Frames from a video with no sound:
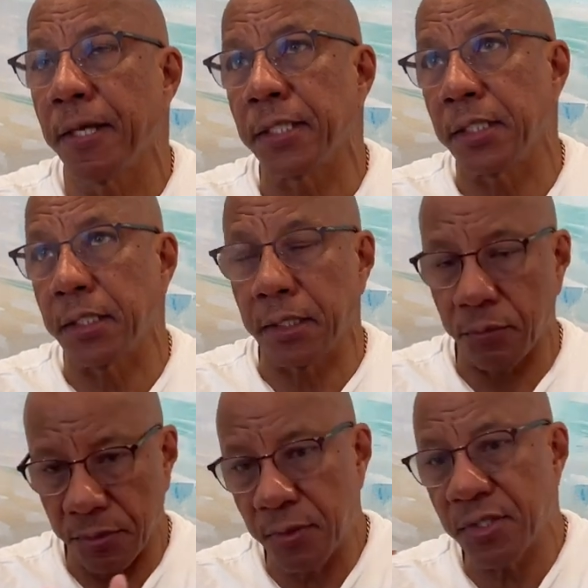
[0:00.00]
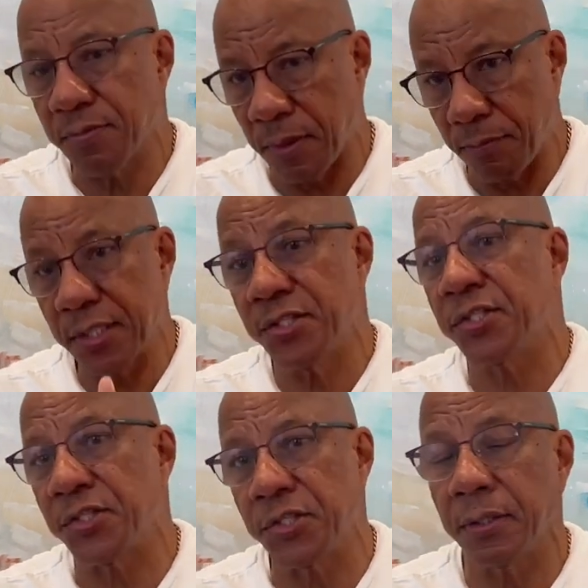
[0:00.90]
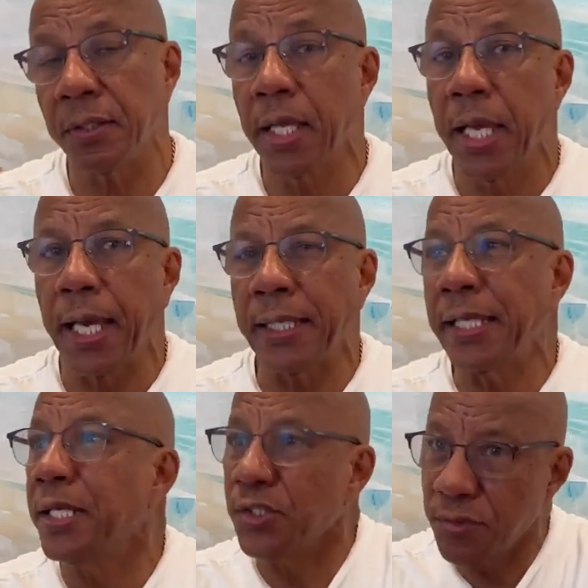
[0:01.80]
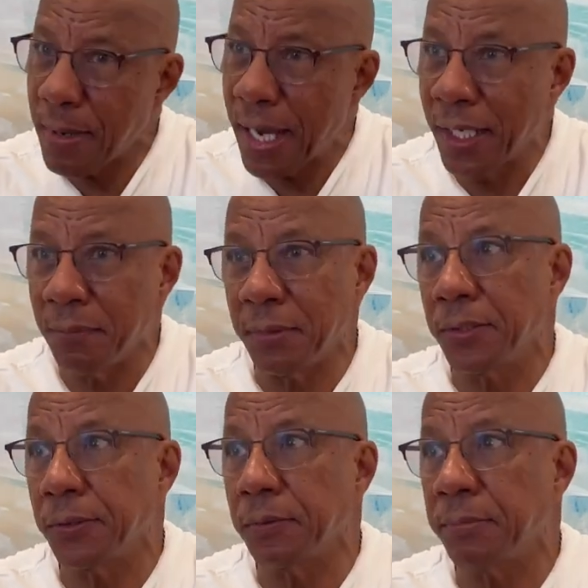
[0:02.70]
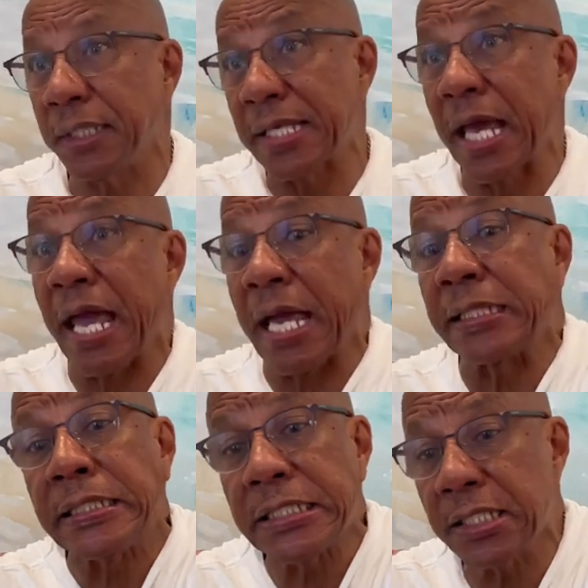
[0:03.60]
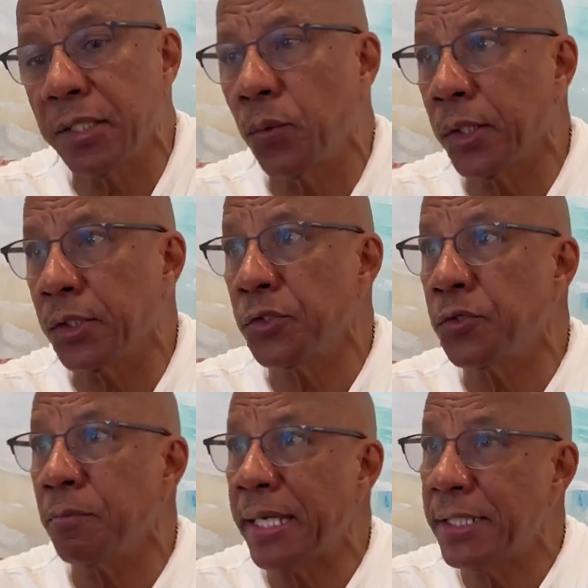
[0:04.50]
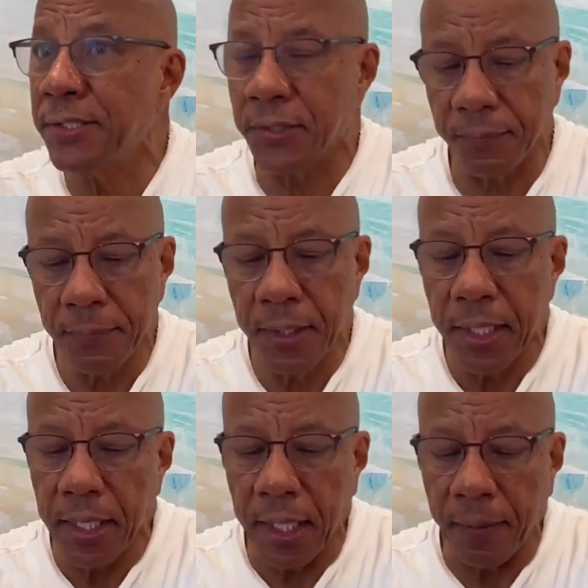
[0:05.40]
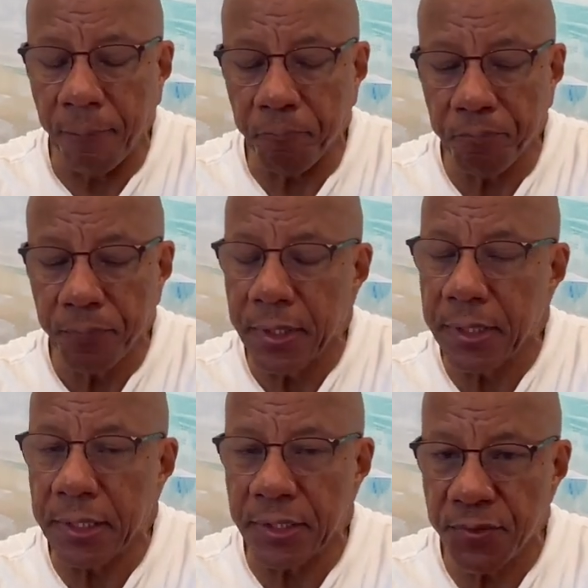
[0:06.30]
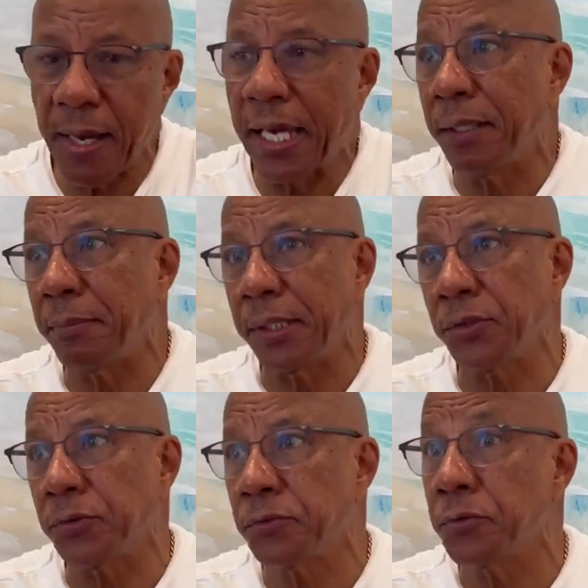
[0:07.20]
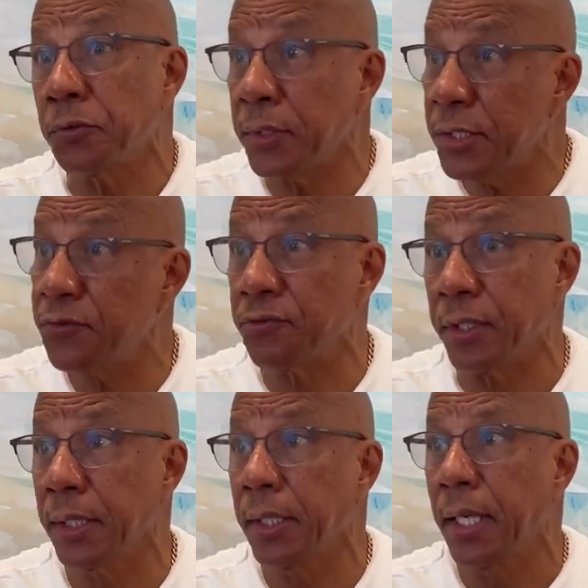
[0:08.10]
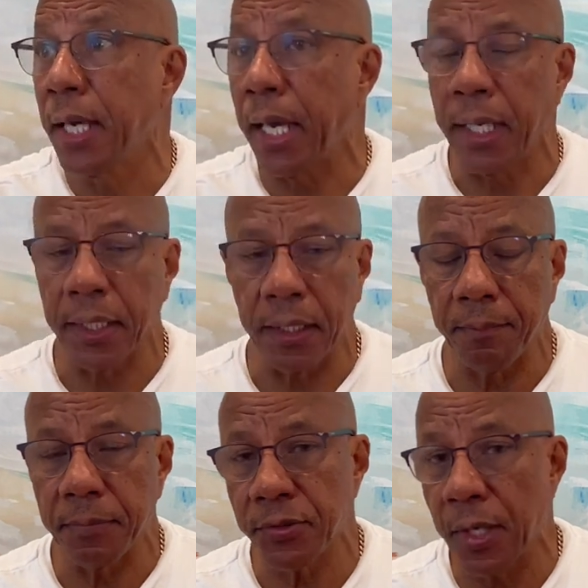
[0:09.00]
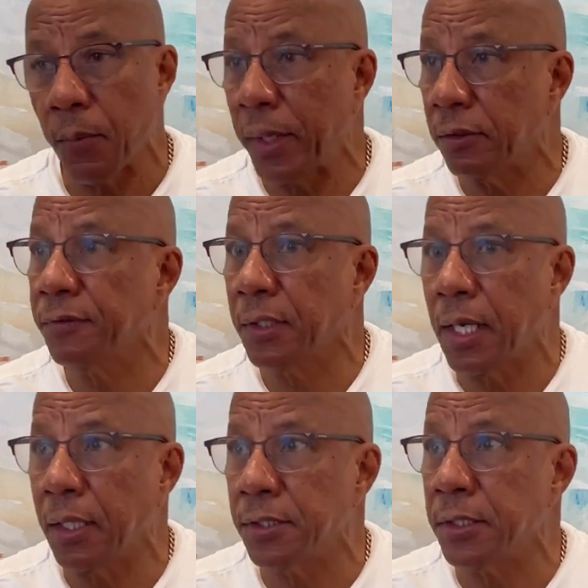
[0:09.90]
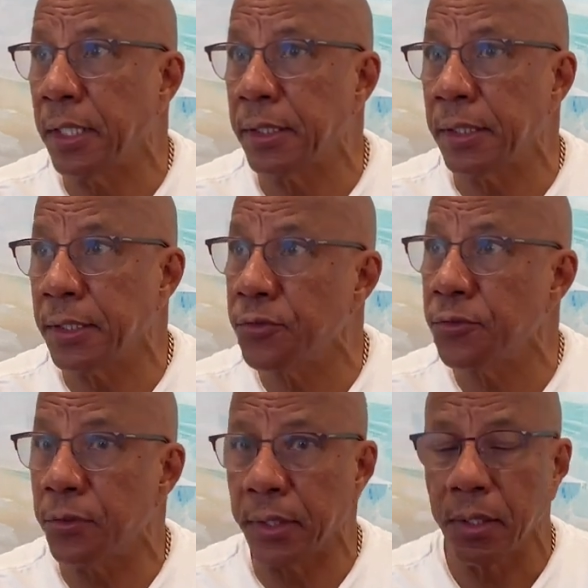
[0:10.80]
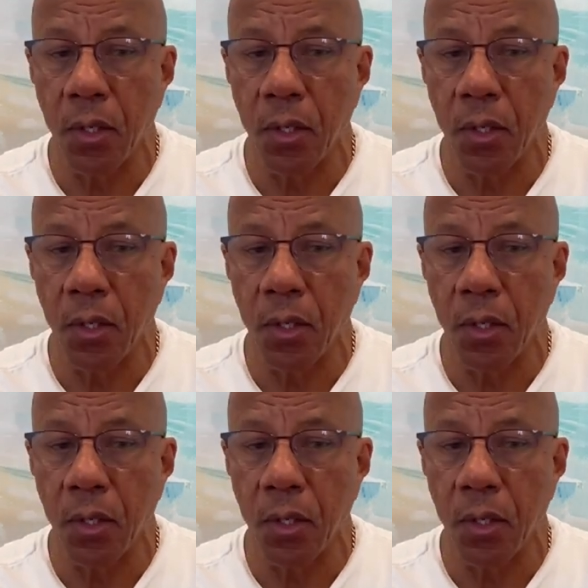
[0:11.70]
He was principal plus teacher, and that inspired me to, because I initially wanted to do medicine. He inspired me to do history. And so I went off to college and I did history.